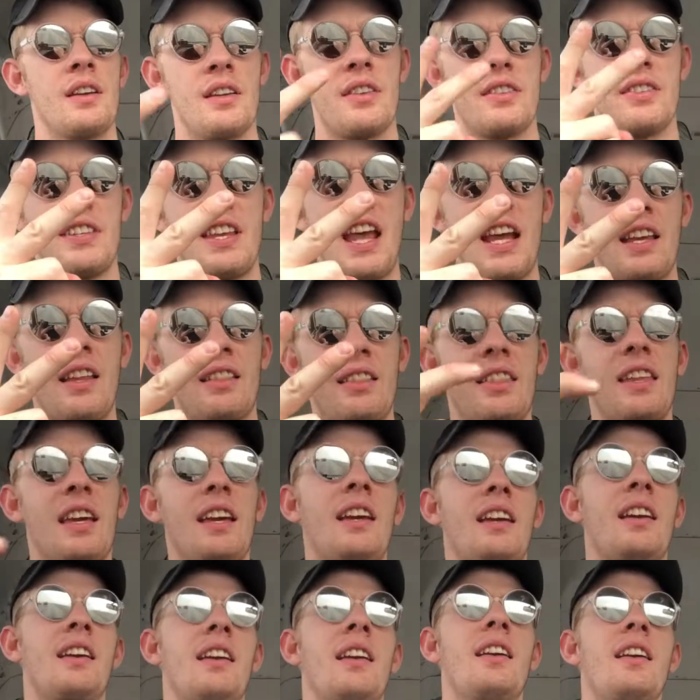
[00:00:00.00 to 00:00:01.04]
Second
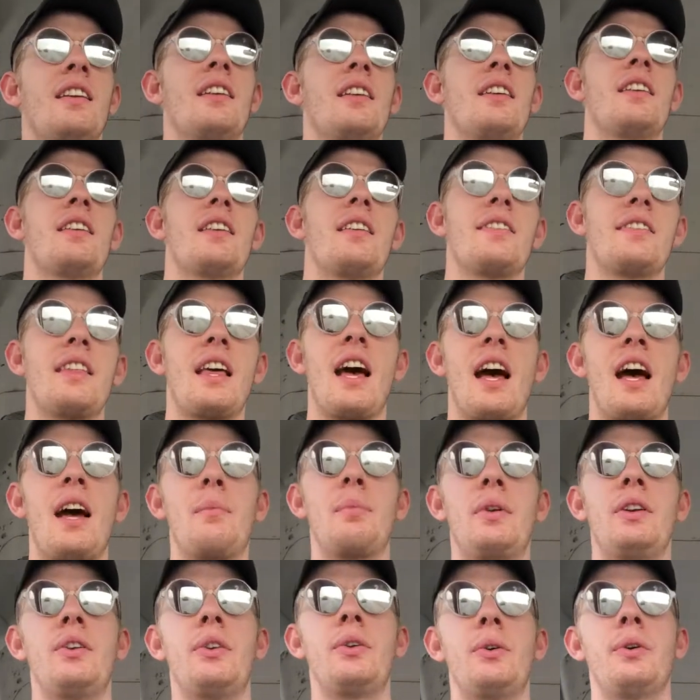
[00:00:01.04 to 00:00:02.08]
thing is that I've
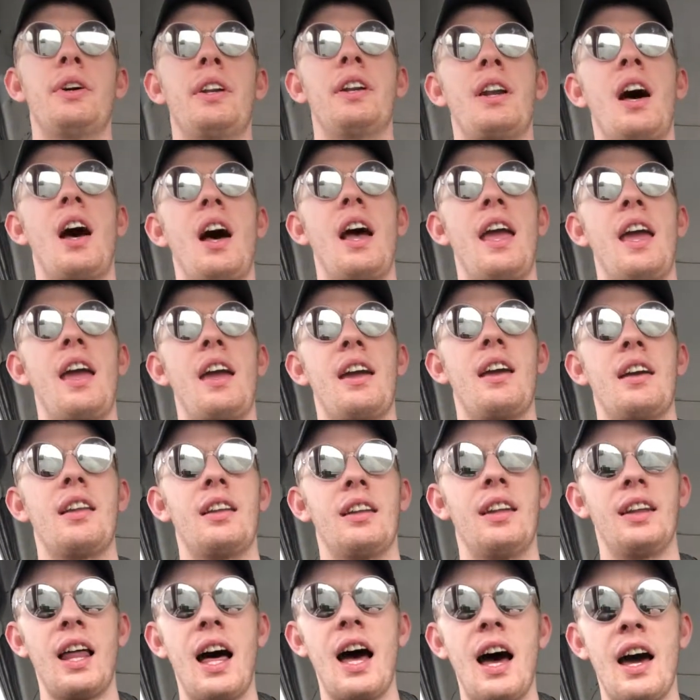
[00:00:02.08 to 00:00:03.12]
been doing a
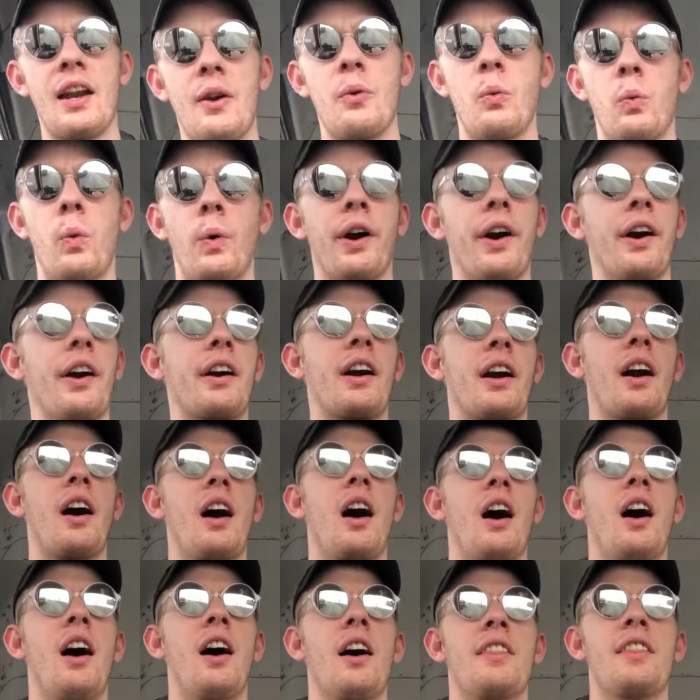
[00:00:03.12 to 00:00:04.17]
lot of work
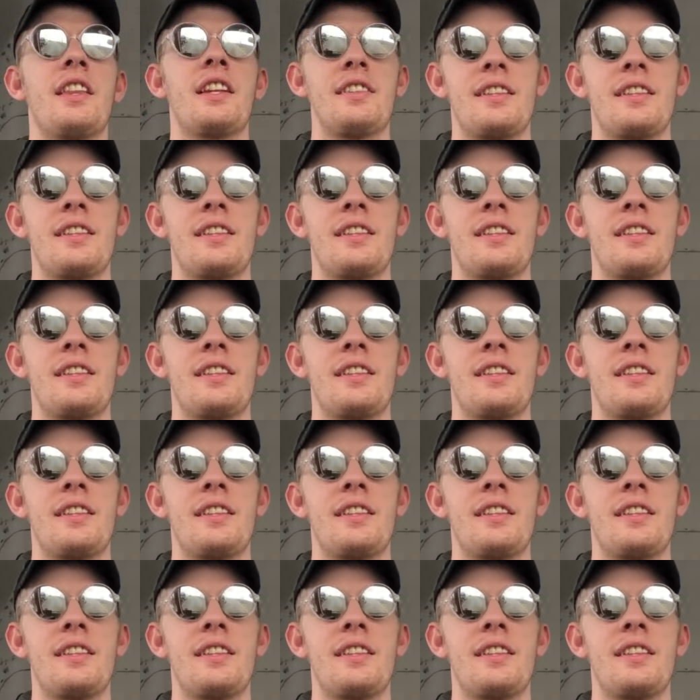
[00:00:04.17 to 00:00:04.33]
on the